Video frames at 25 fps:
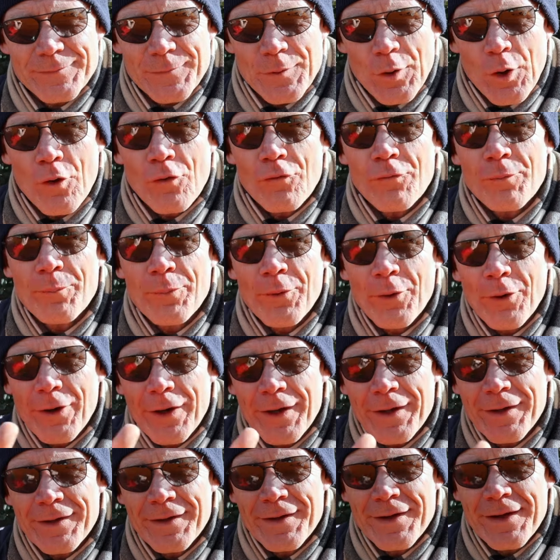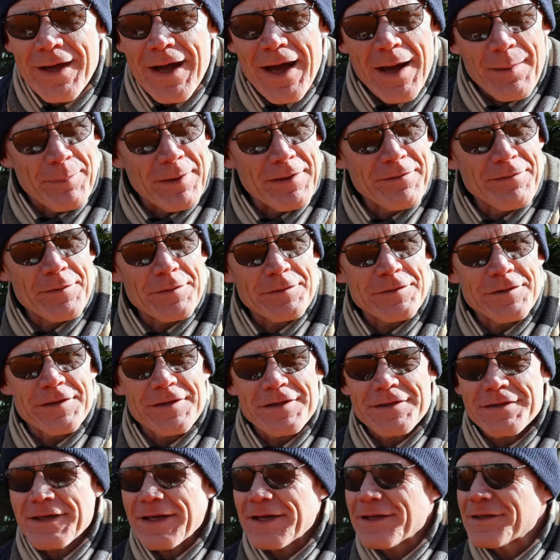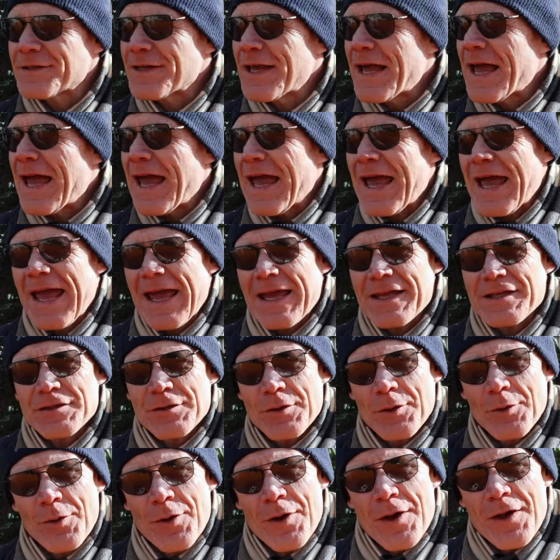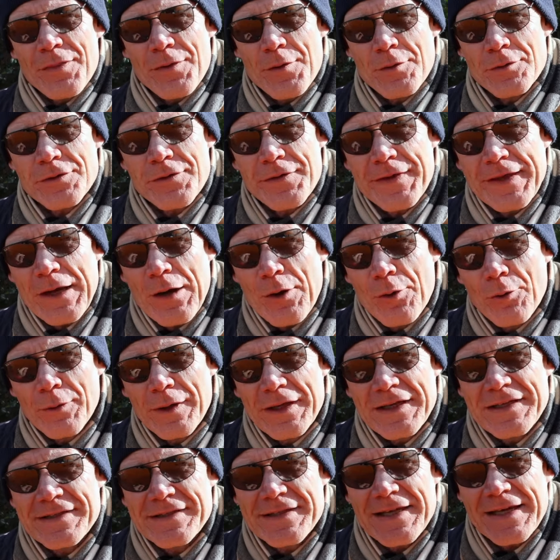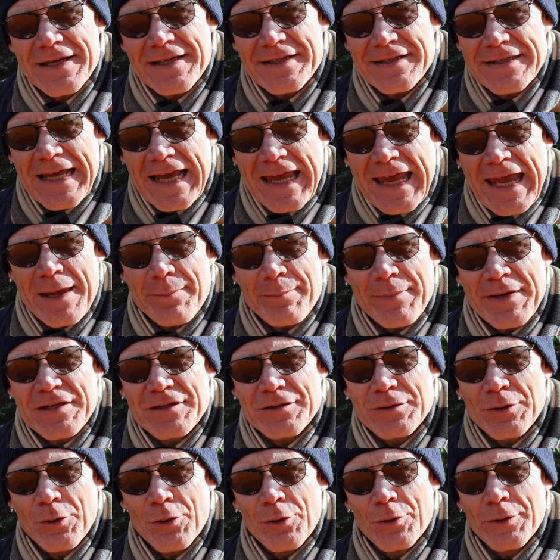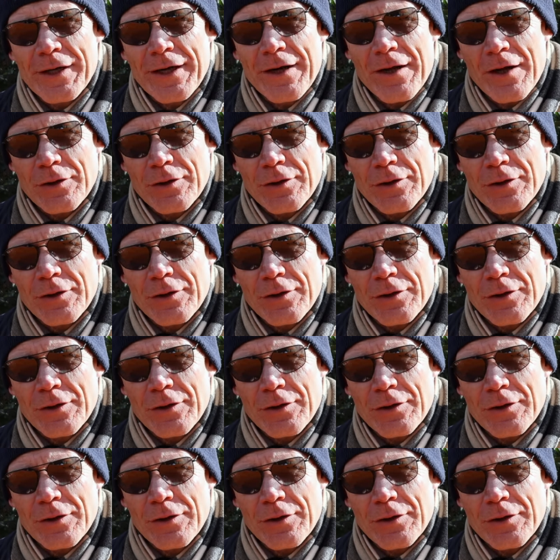Hofbräu. I believe those are the six. And so those are the only six that can be sold at